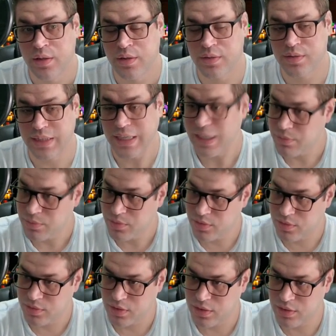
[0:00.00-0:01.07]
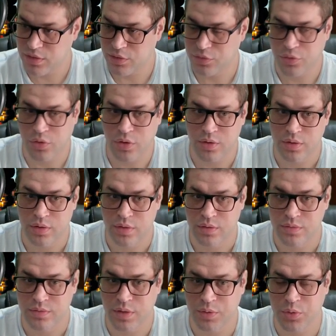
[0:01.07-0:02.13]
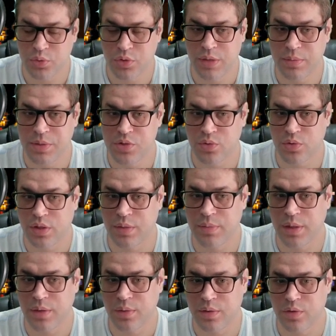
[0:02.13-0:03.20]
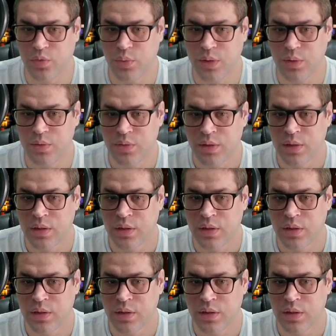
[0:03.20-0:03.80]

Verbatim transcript: the slimes, hitting for very good damage on Chimera as well.